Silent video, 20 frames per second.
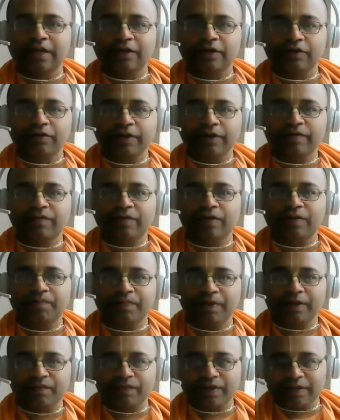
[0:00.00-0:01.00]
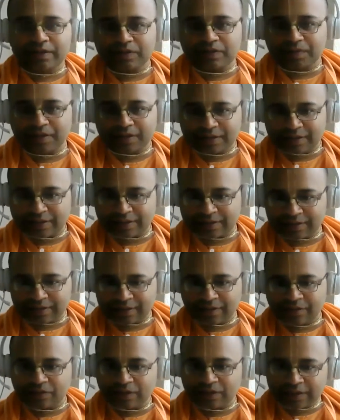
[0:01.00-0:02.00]
continuing from previous verses
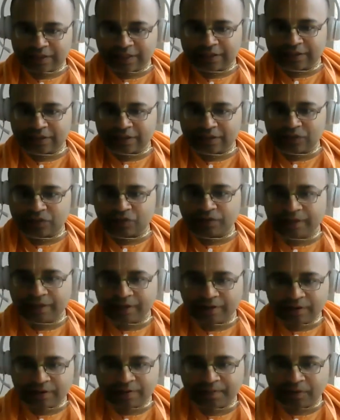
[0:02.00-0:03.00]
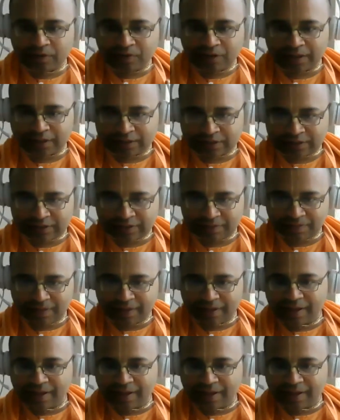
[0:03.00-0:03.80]
you know the section is going out about lust